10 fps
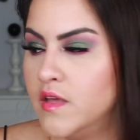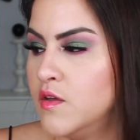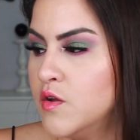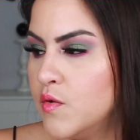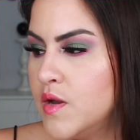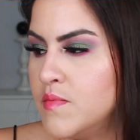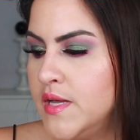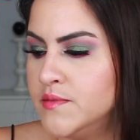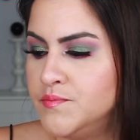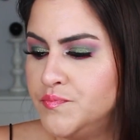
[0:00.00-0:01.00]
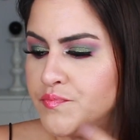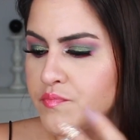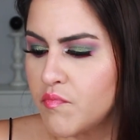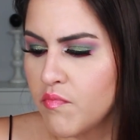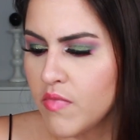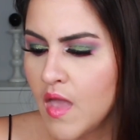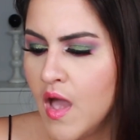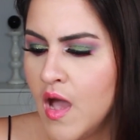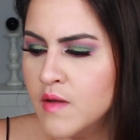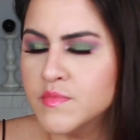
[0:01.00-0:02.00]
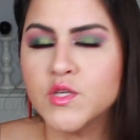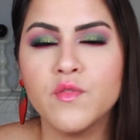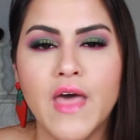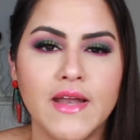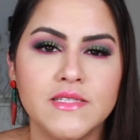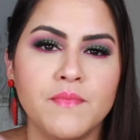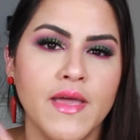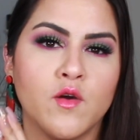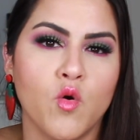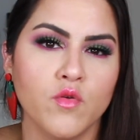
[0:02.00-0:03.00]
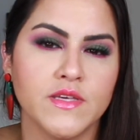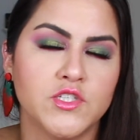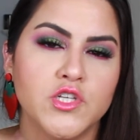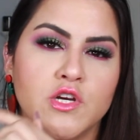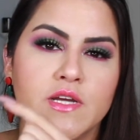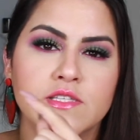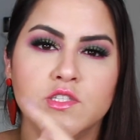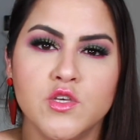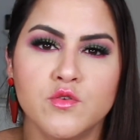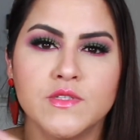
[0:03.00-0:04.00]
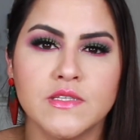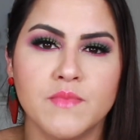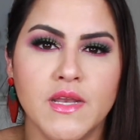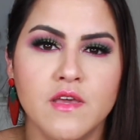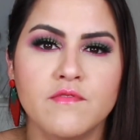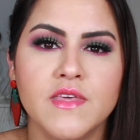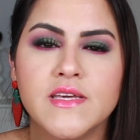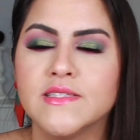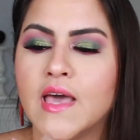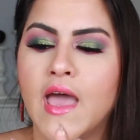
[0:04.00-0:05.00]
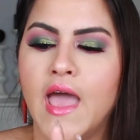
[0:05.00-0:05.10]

it, you know what I mean? So that is my goal this year, is to use as many of these,